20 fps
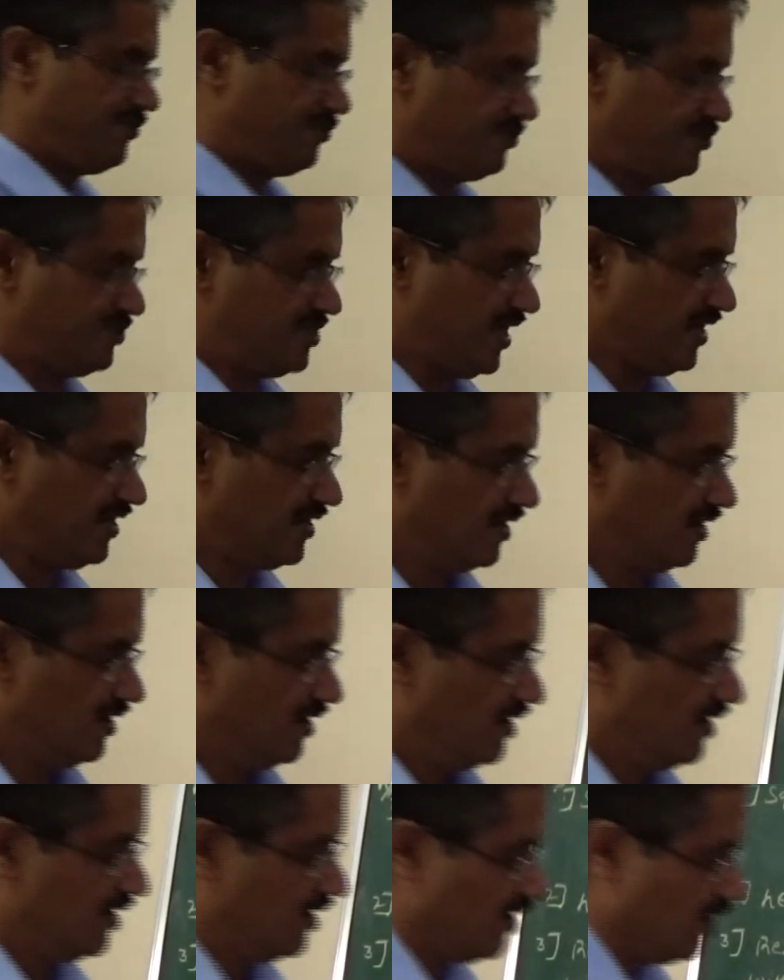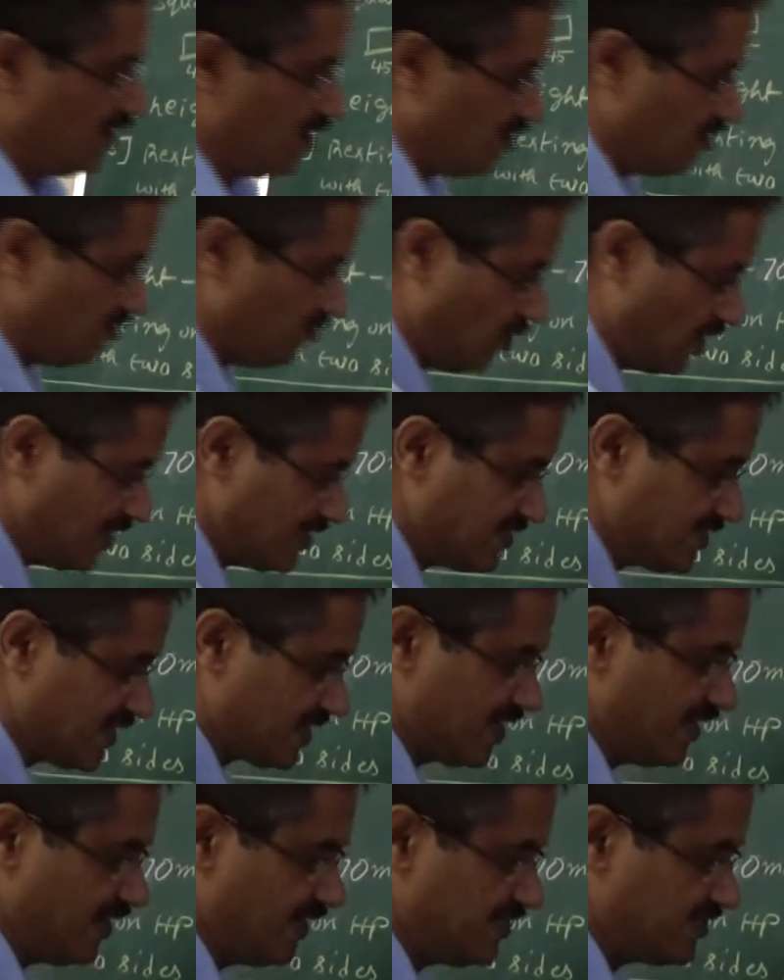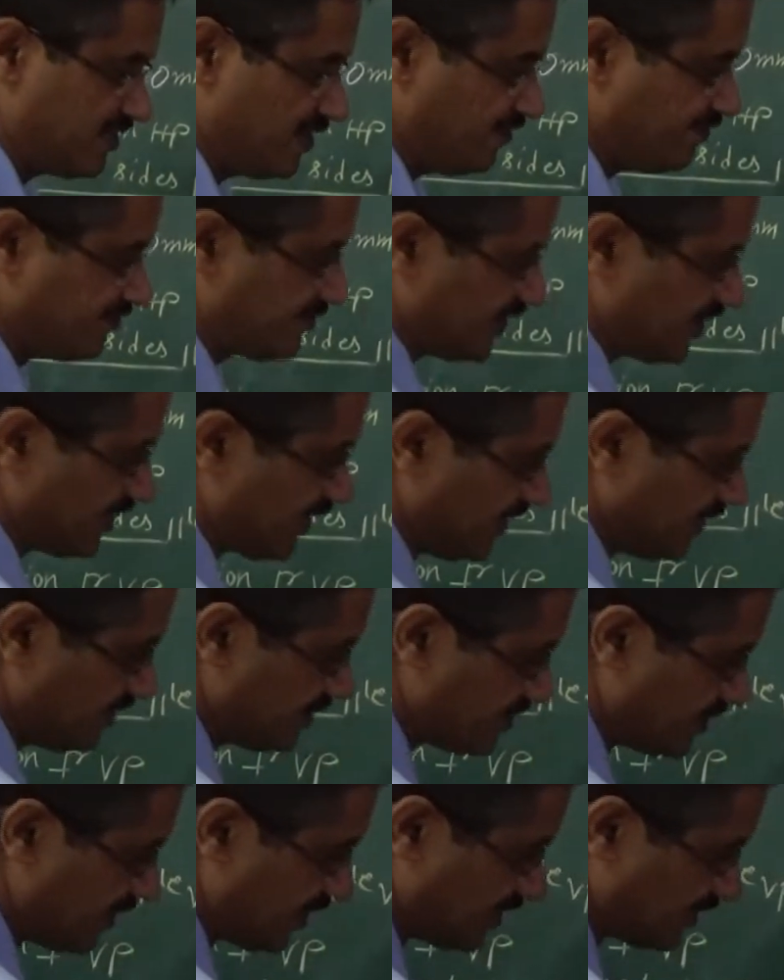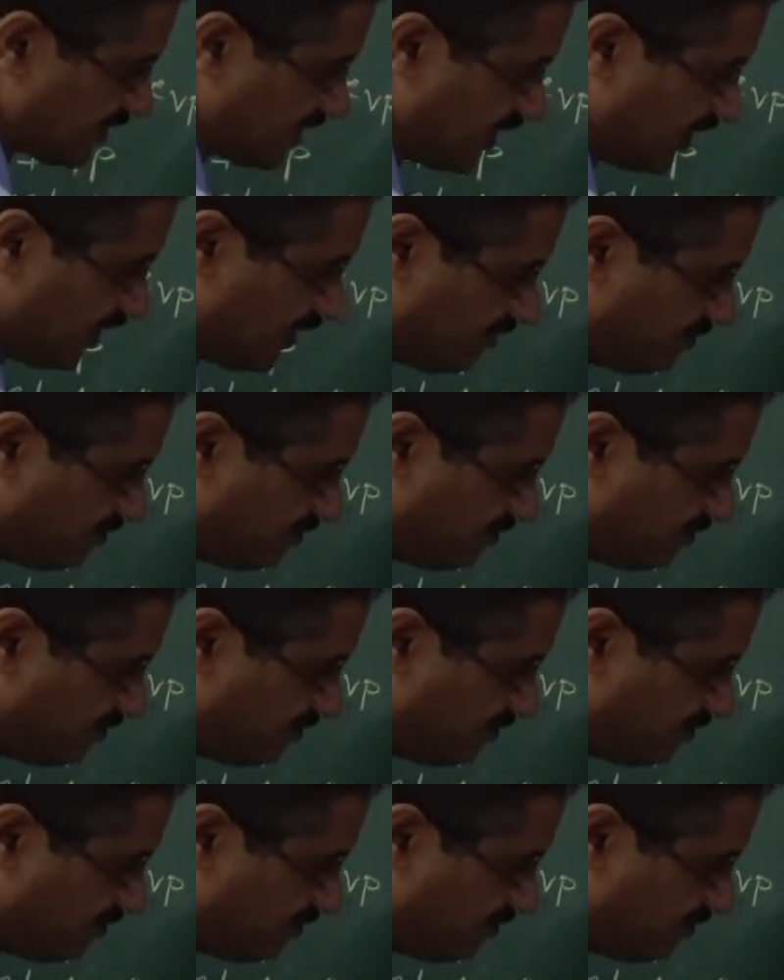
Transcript: to check. What is the condition of checking? Check any